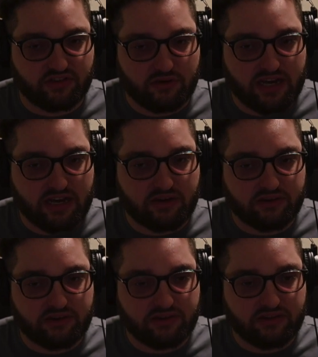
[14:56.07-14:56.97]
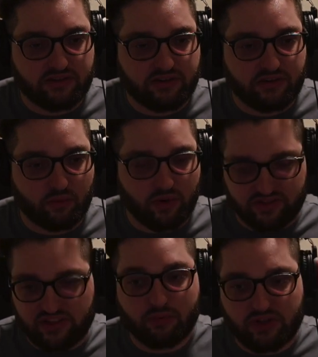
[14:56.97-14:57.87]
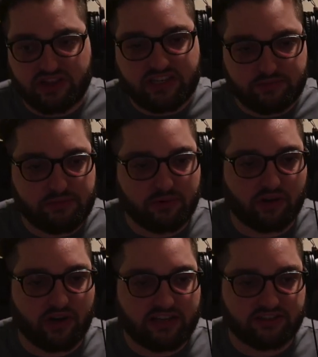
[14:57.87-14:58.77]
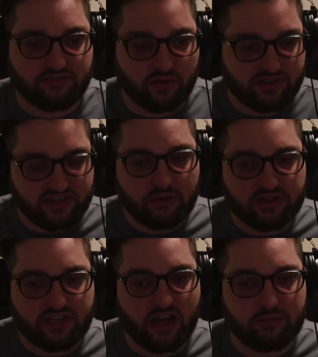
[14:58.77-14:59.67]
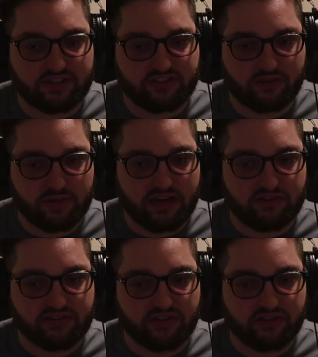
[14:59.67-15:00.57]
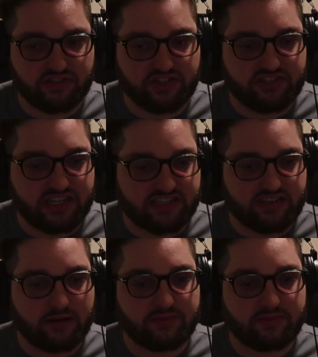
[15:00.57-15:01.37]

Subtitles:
about. What these people are asking for. It's not what the comics are about. So just accept